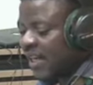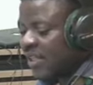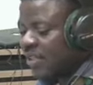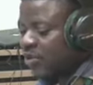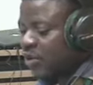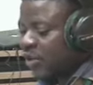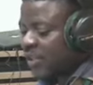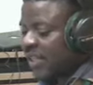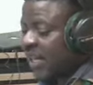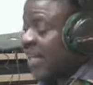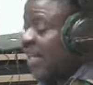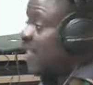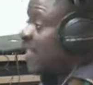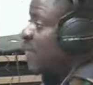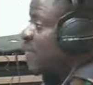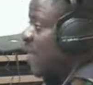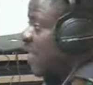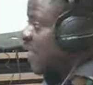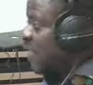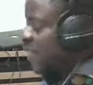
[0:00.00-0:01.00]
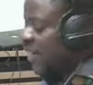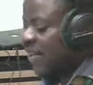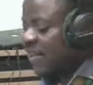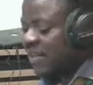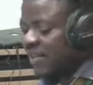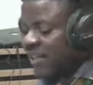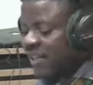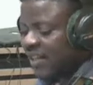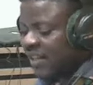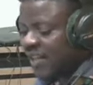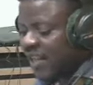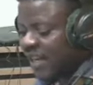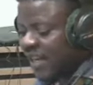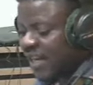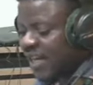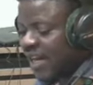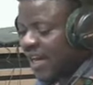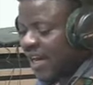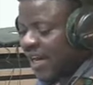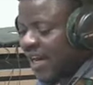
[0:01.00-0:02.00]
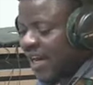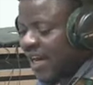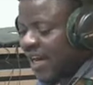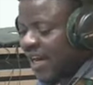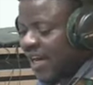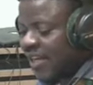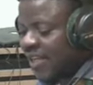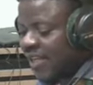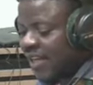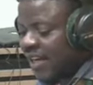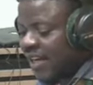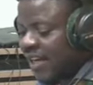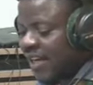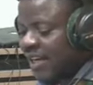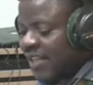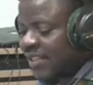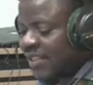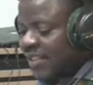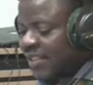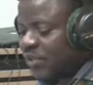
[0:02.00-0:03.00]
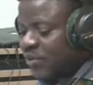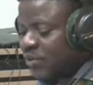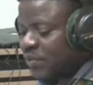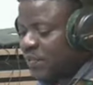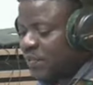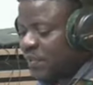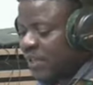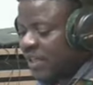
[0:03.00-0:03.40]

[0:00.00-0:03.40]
George Alex Mensa and yes COP